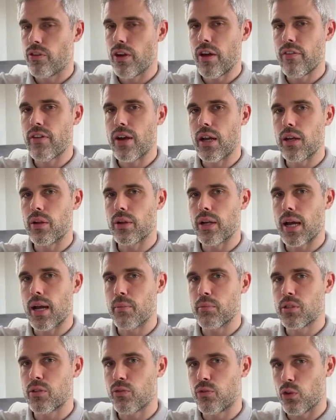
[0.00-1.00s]
fair value
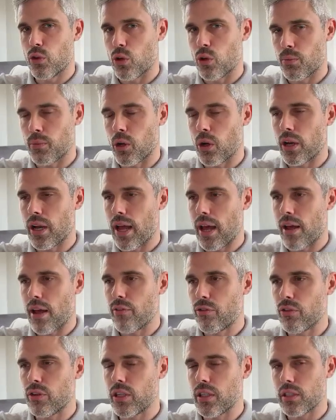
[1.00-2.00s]
gaps form on
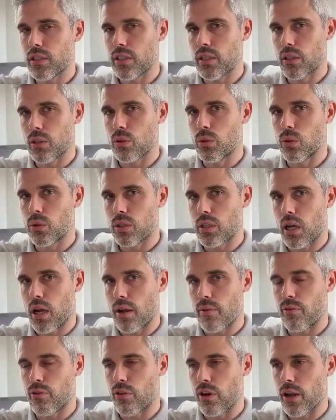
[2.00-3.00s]
every single
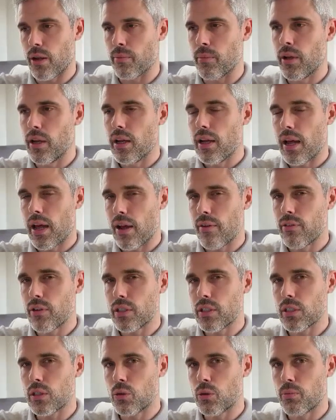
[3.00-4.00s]
time frame, every
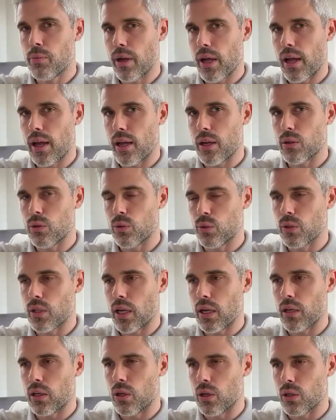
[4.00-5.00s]
single pair all
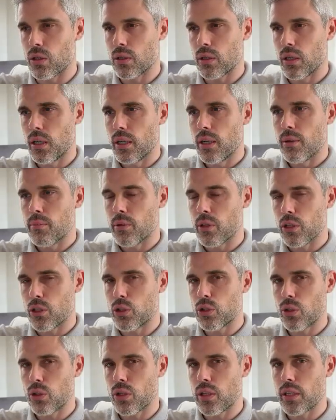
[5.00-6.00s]
day long. But the
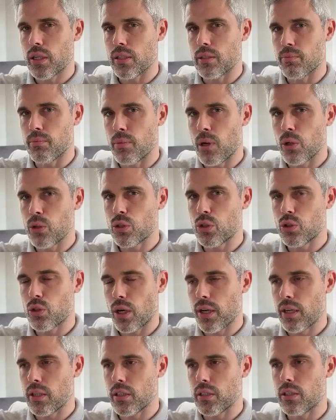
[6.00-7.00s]
truth is, most
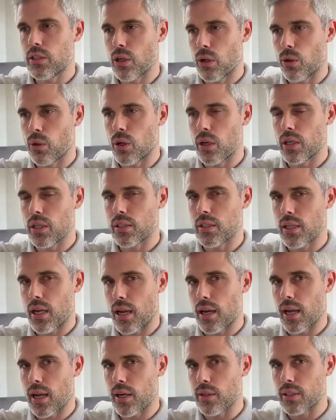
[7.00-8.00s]
traders don't
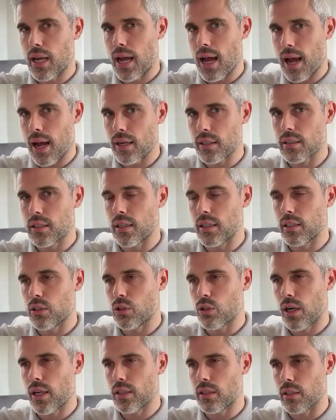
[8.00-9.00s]
understand how to actually
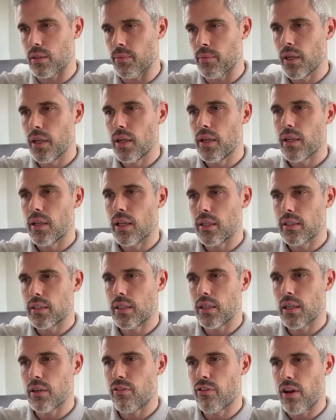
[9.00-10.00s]
trade them. They
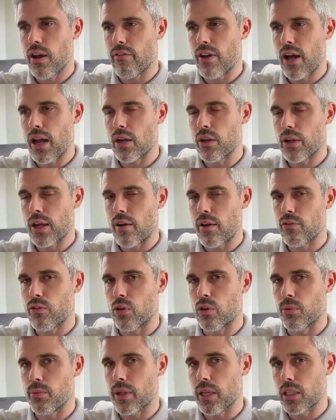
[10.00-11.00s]
see a fair value gap
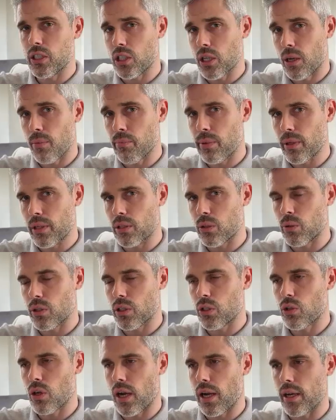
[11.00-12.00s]
form and they jump into
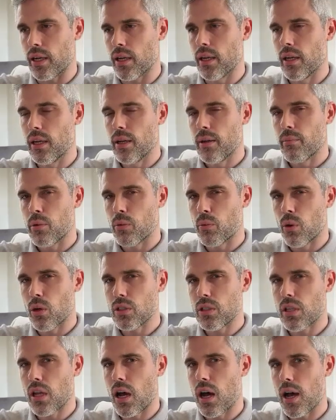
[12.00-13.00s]
a trade. But
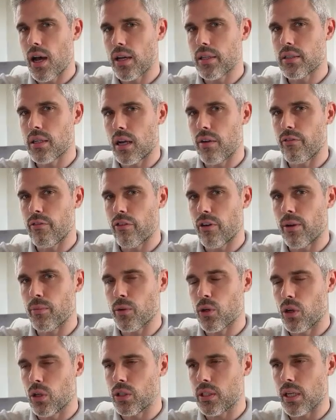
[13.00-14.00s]
what's the higher time frame
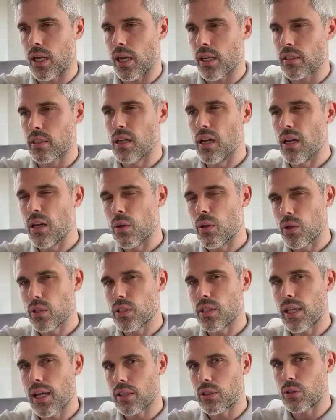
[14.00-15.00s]
context?
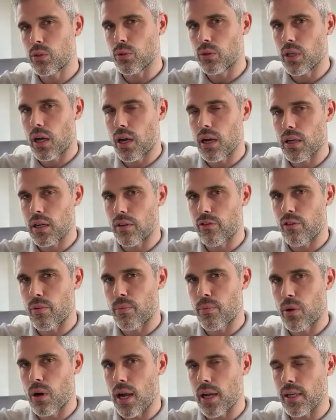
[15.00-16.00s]
What's the actual target
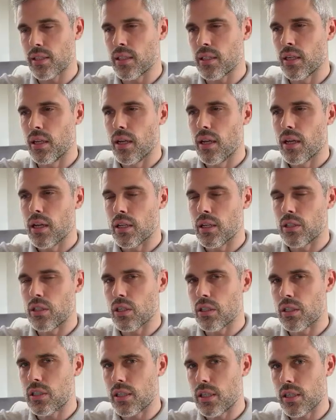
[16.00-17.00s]
for price? And
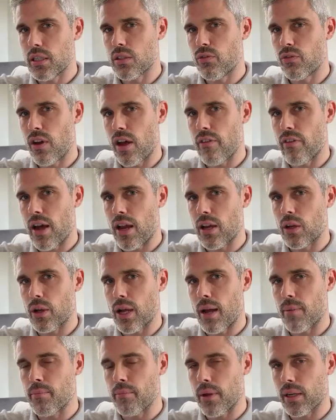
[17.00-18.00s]
does this fair value
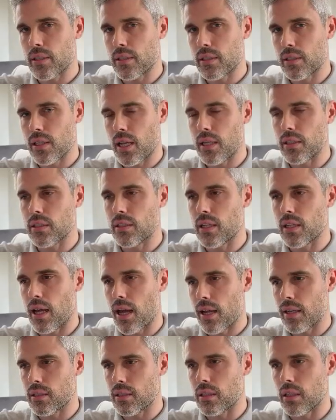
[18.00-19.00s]
gap make sense to
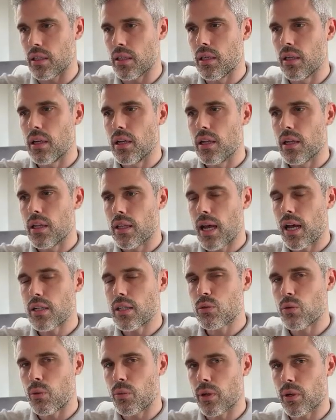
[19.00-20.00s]
enter?
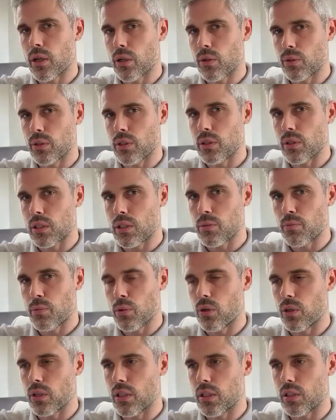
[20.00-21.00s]
That's what we're going to
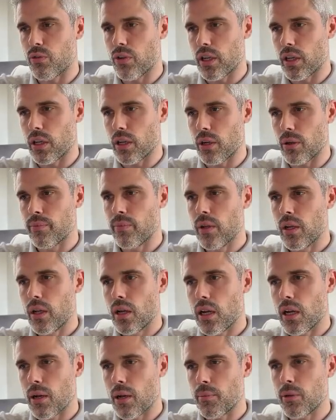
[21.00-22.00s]
explore in this video.
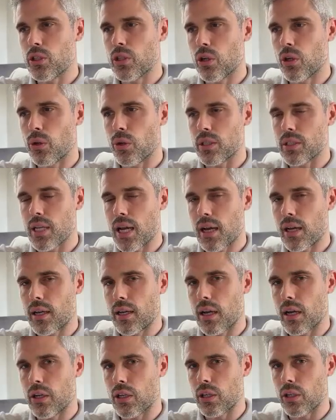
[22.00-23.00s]
And I'm going to show you
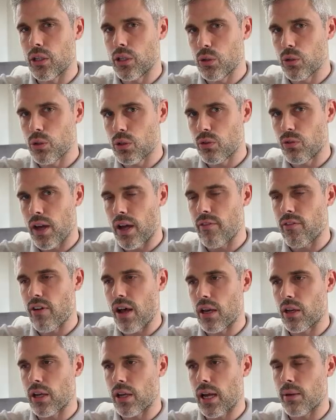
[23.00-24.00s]
exactly how to use fair
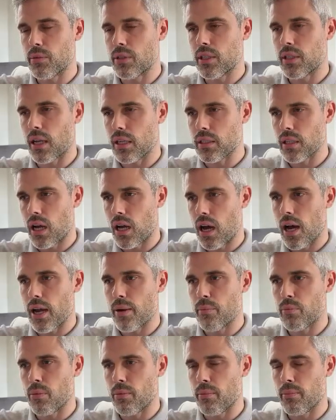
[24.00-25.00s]
value gaps to get into
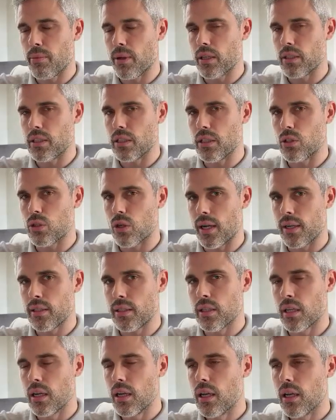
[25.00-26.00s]
high probability
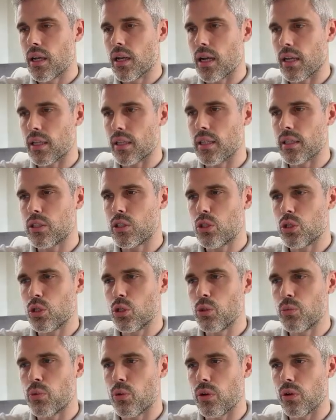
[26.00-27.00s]
trades like this
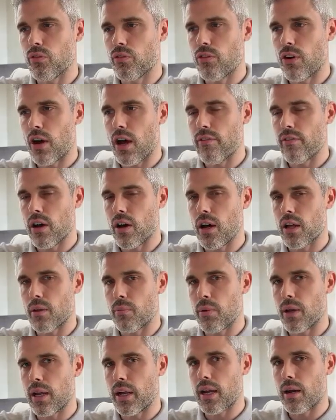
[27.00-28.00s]
2.5R
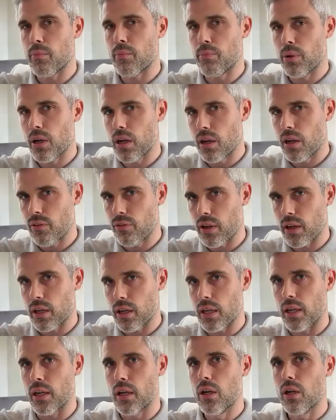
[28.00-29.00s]
that played out
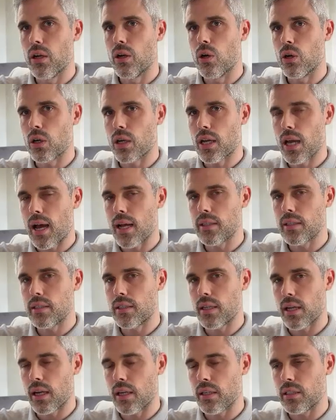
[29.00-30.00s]
perfectly on
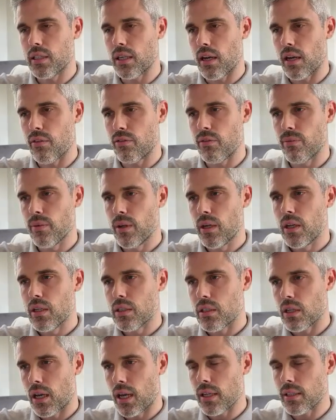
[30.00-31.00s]
CADCHF.
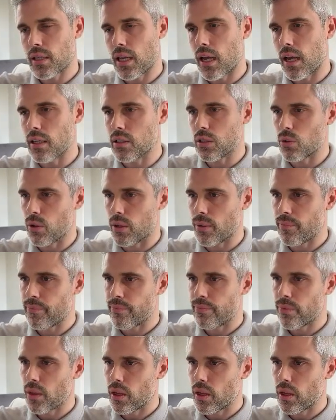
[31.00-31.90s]
So let's get into it.